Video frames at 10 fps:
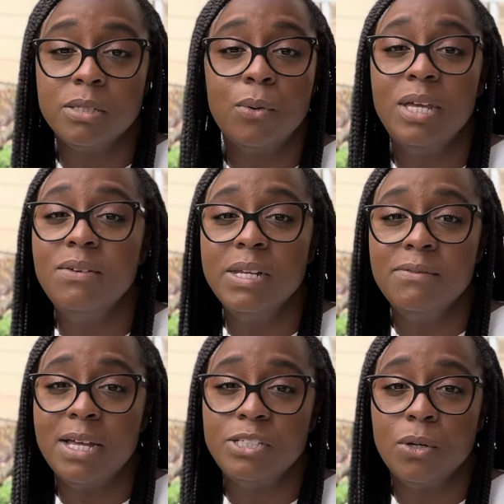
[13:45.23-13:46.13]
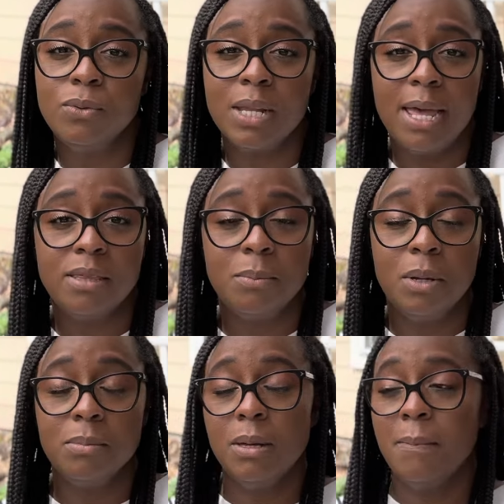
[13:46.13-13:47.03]
So even if I don't like the
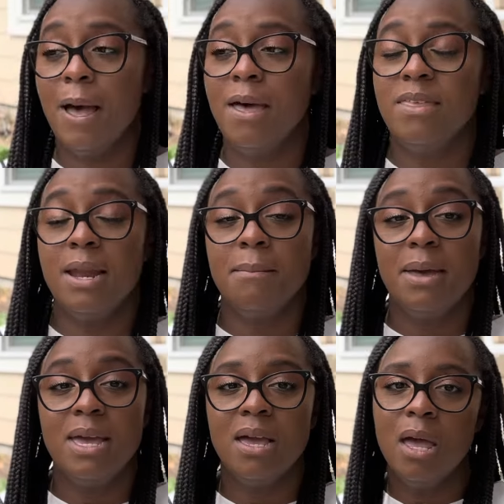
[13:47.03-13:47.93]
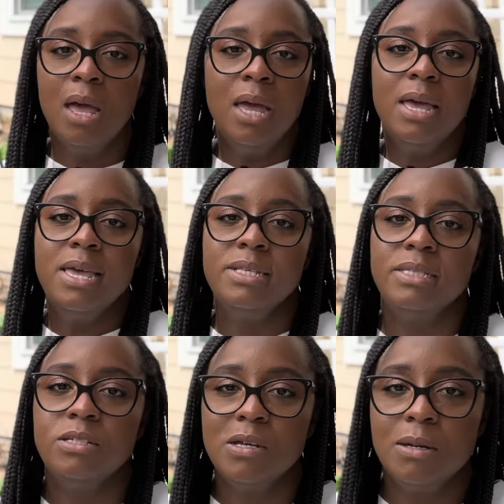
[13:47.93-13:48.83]
pumpkin pie that I make, it's
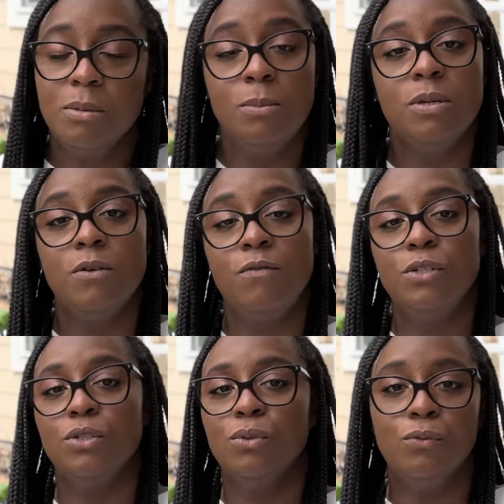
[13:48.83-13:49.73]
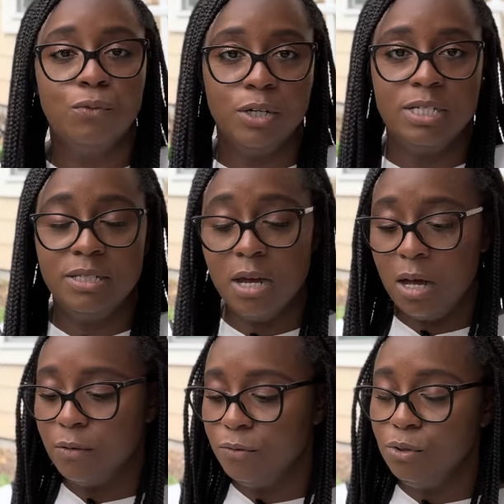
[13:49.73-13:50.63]
still going to be beneficial for his
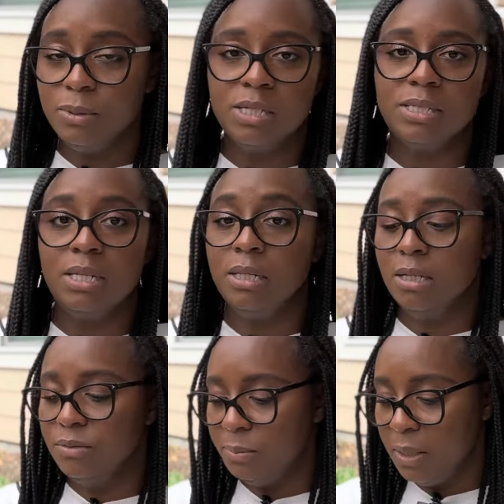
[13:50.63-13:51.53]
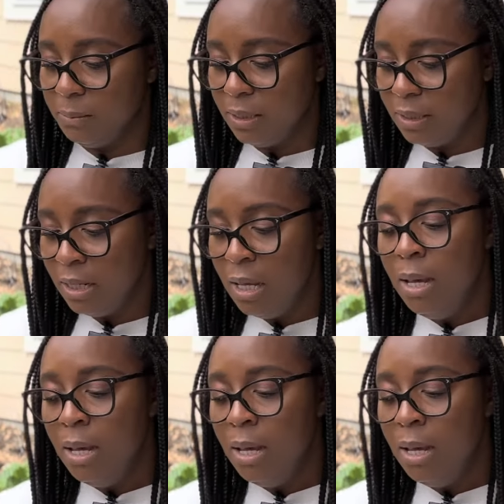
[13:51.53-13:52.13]
dog food because he loves pumpkin.